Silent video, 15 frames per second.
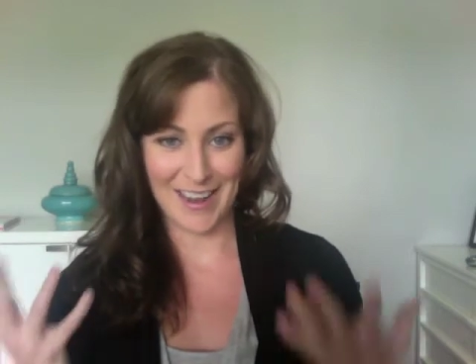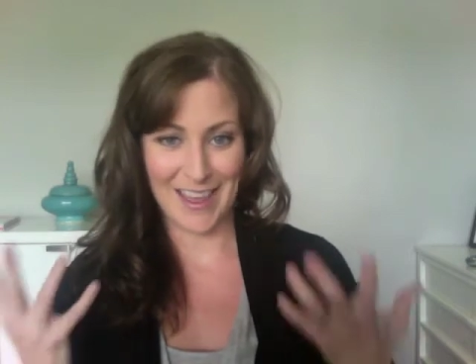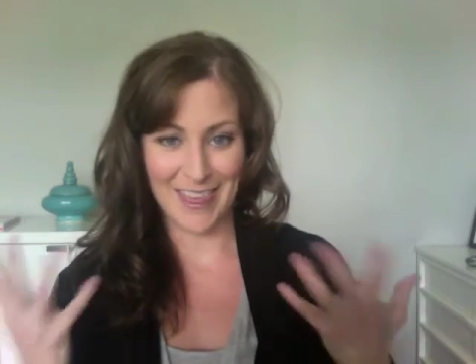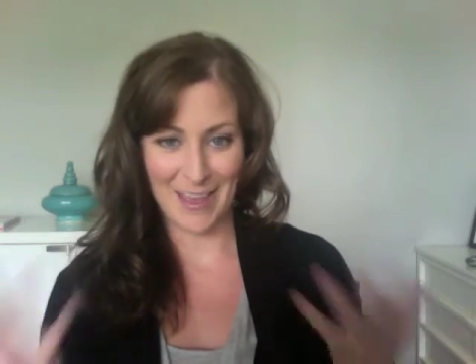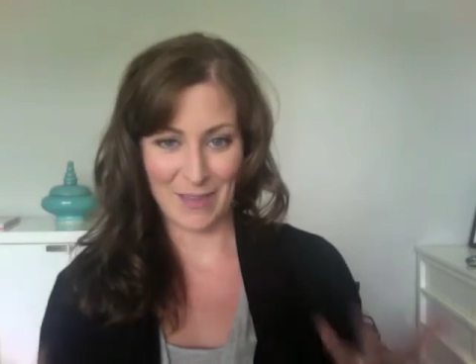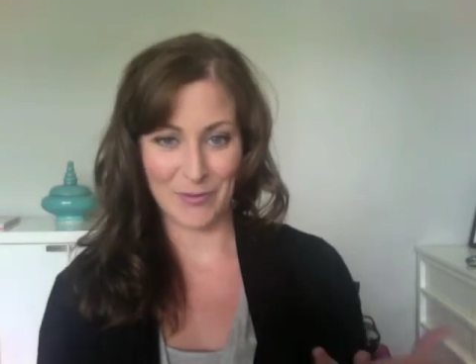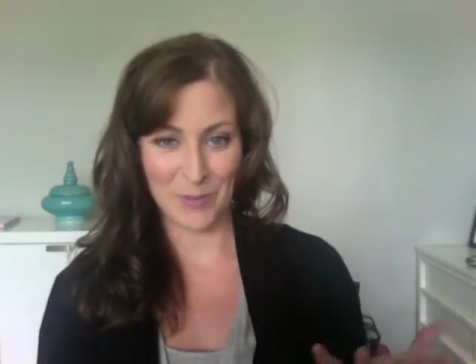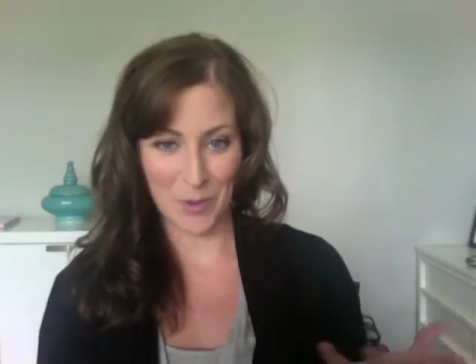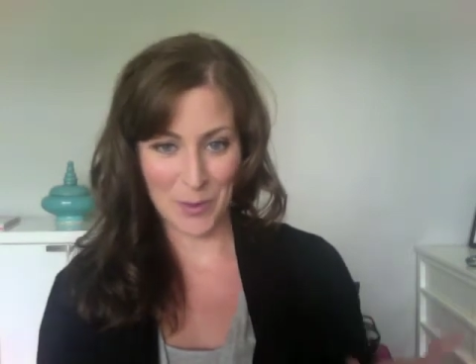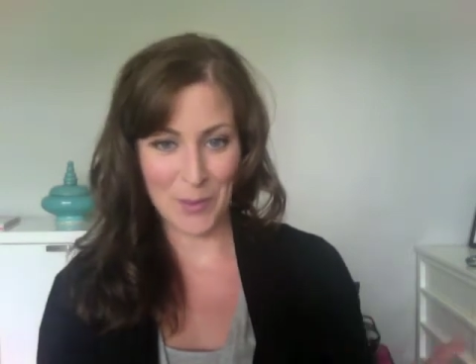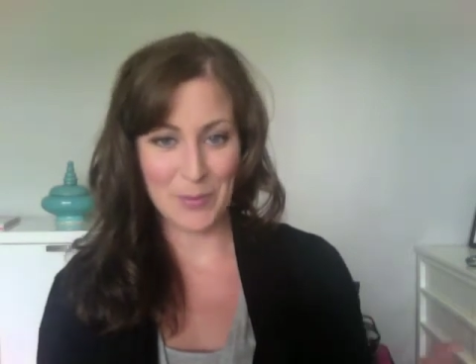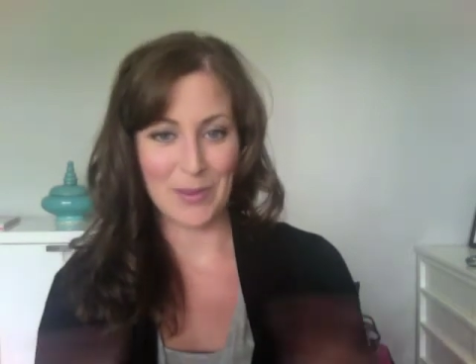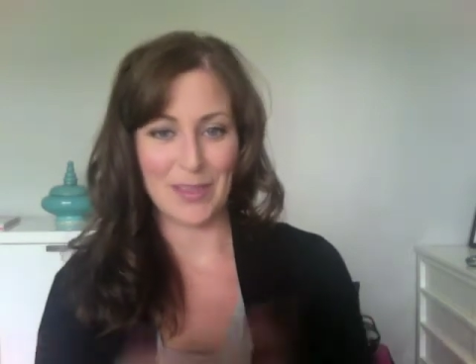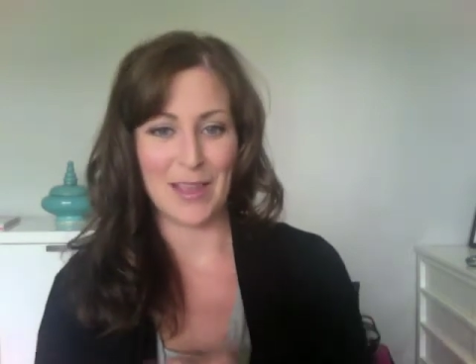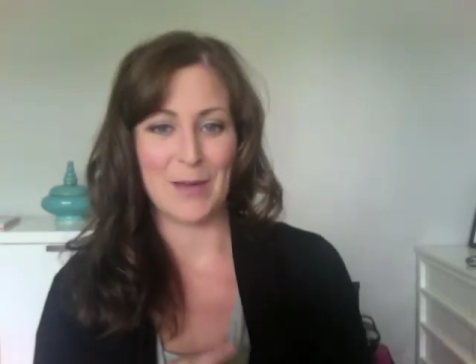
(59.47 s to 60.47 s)
that for my
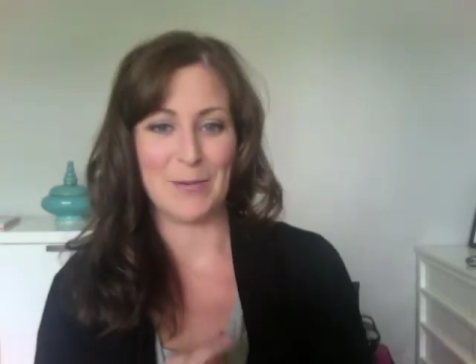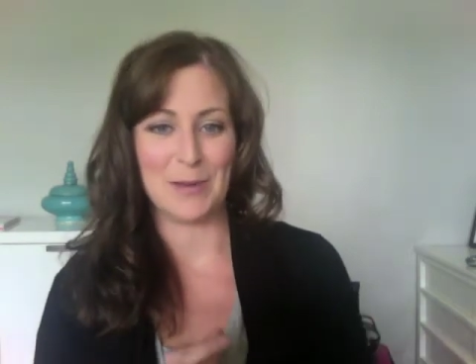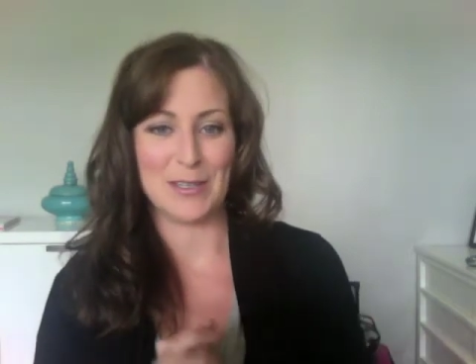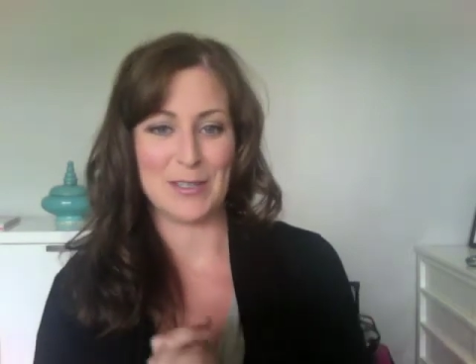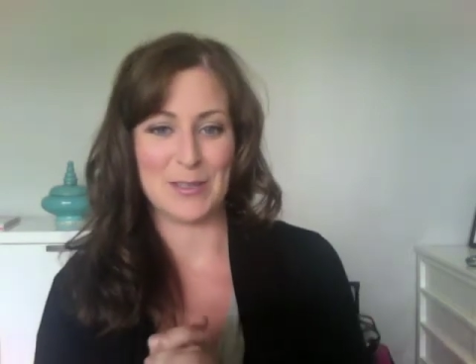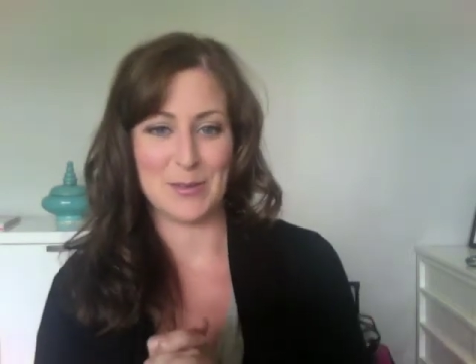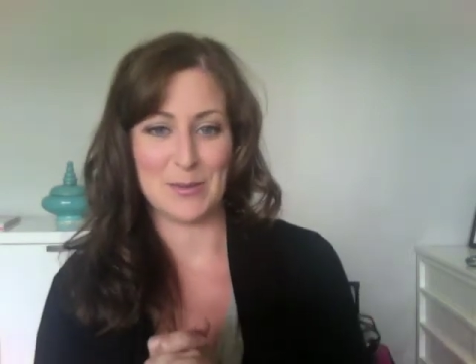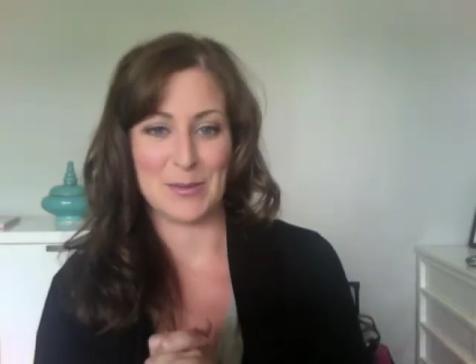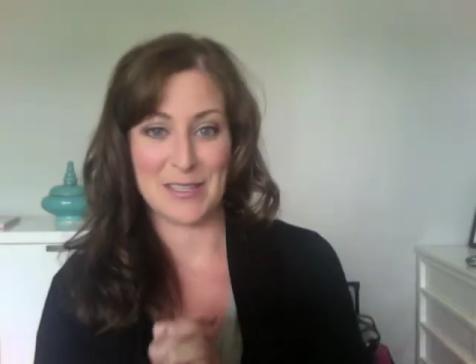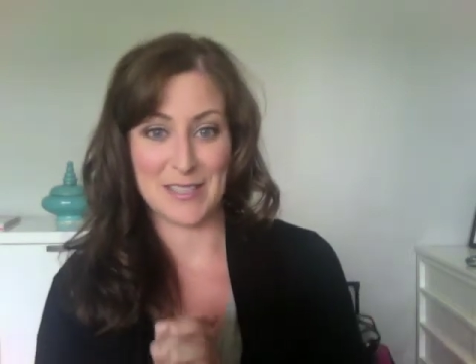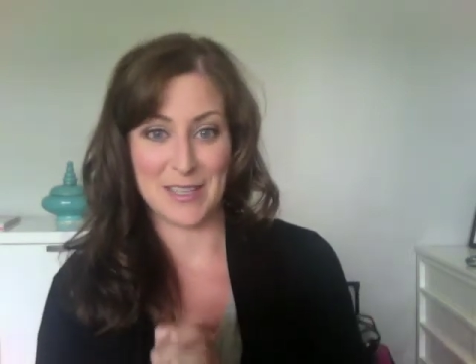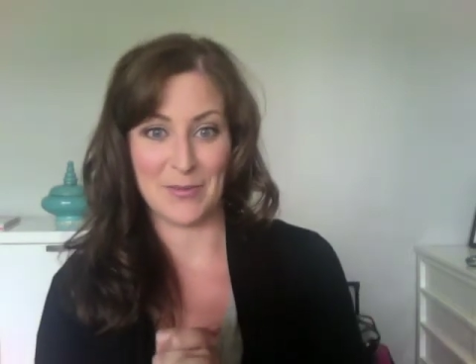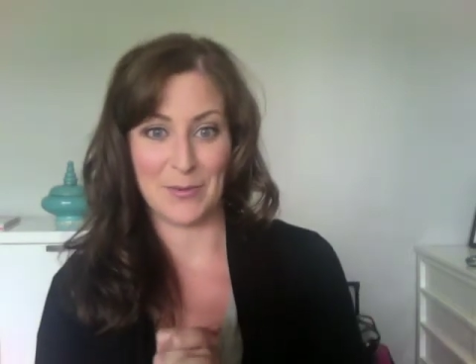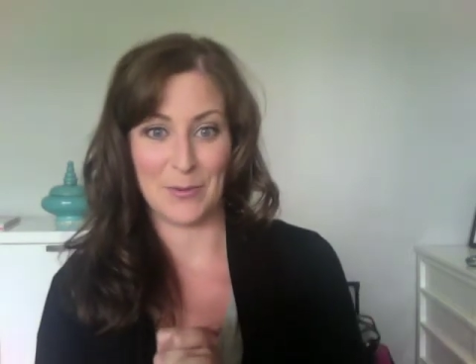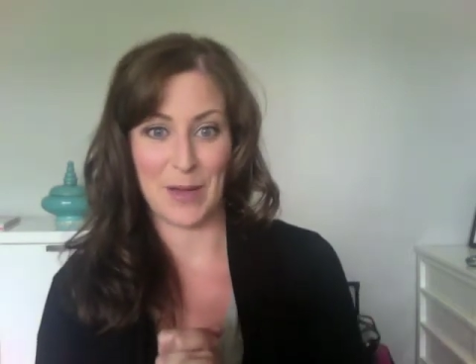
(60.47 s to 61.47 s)
birthday, I want to do this
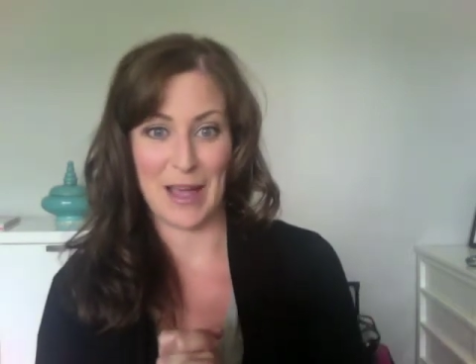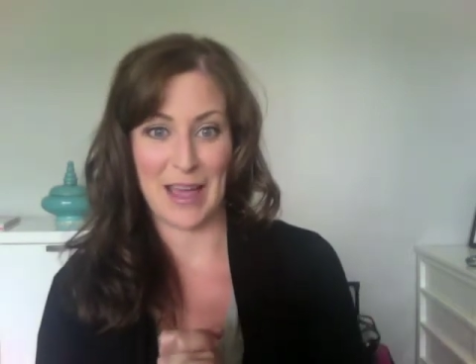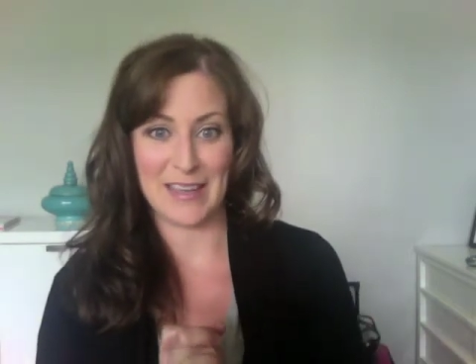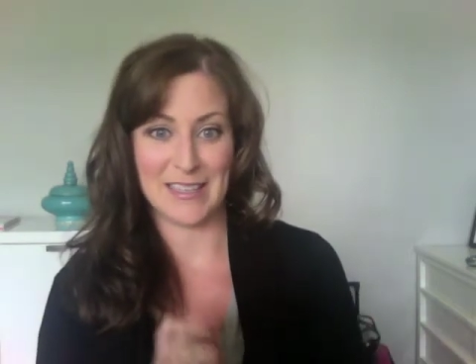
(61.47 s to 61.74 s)
giveaway,